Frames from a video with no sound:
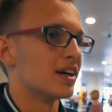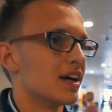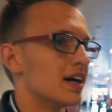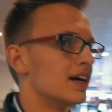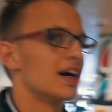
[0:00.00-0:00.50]

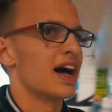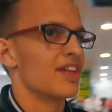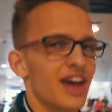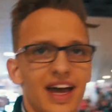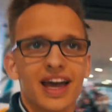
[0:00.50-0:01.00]

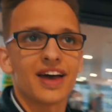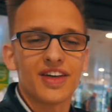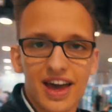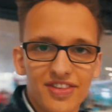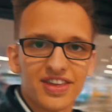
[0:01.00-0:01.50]

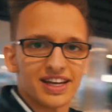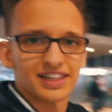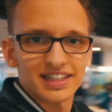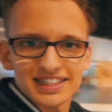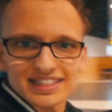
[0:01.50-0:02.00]
I think at
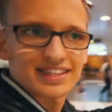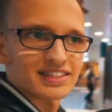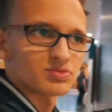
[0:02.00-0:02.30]
least it's this